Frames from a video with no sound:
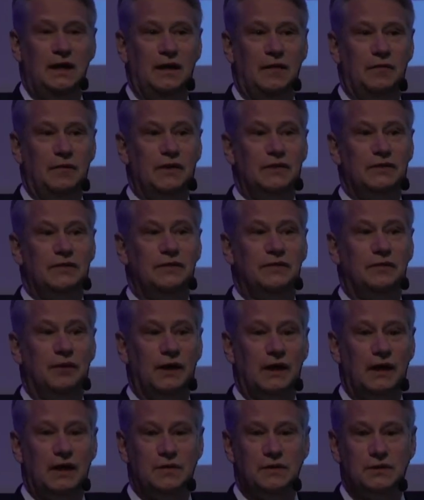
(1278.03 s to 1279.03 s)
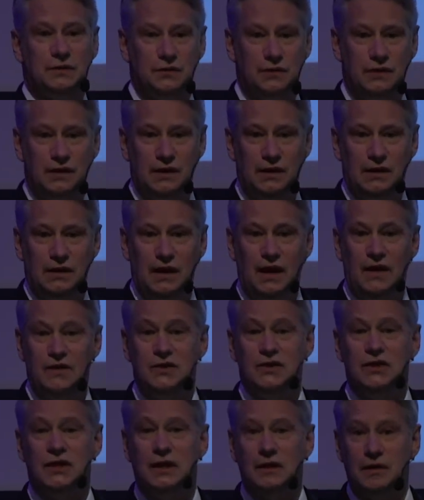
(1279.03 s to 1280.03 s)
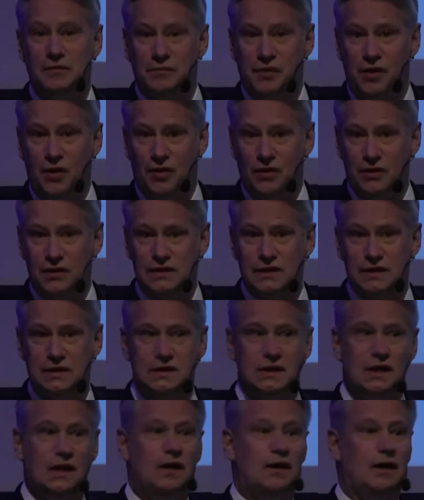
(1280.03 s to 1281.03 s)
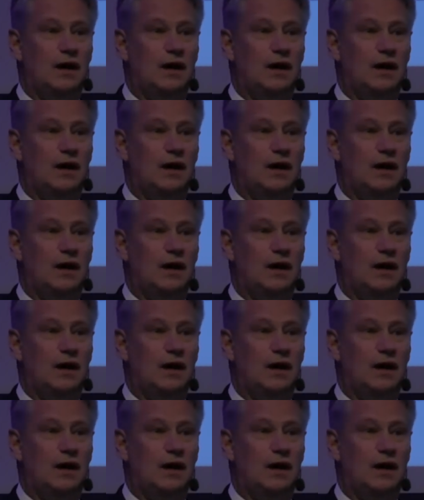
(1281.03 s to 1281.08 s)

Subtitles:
But when it comes to the engineering part, etc.,